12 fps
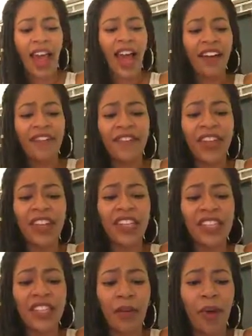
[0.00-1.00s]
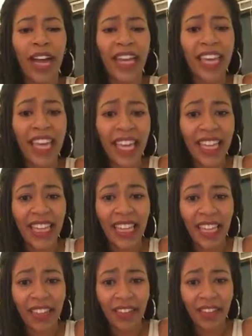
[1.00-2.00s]
I feel as though I can't
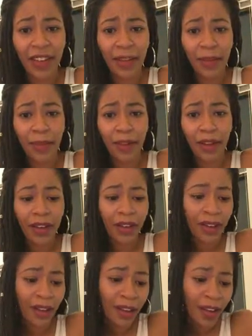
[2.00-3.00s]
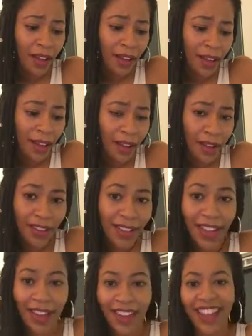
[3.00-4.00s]
leave him.
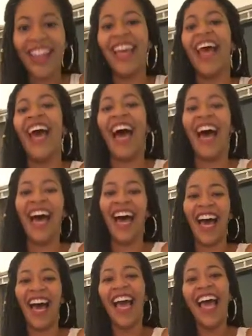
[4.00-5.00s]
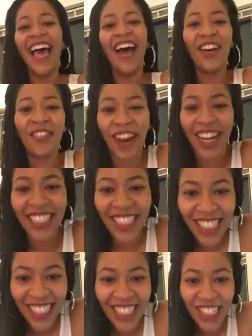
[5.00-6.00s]
Yeah. Right,
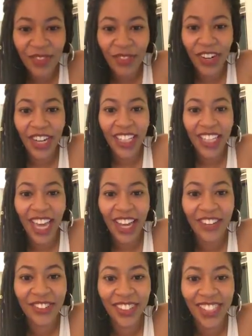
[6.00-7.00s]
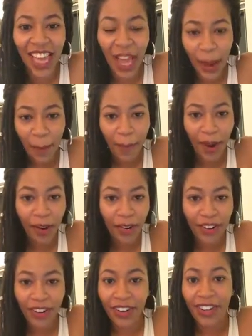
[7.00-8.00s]
Genesis, run like Usain
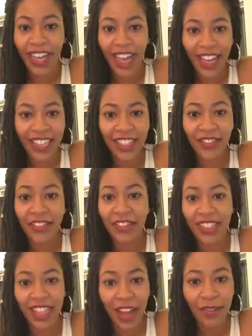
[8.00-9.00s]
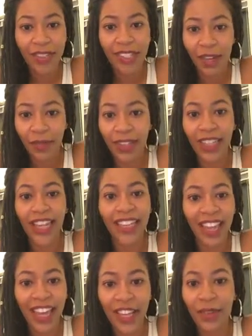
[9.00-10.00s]
Bolt, girl. Yes, if you stay with someone
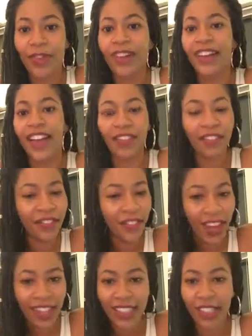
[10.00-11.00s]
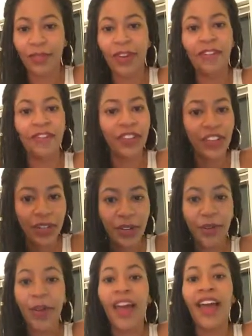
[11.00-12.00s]
like that, you will never find someone for
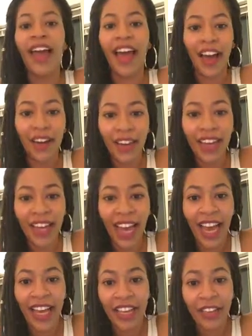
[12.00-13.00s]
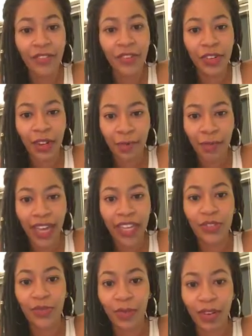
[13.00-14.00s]
you. How can God give you your
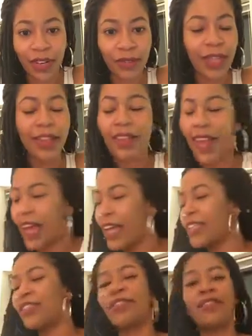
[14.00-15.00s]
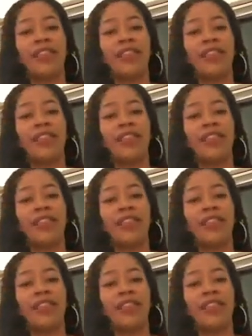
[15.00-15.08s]
match? Run. Yes,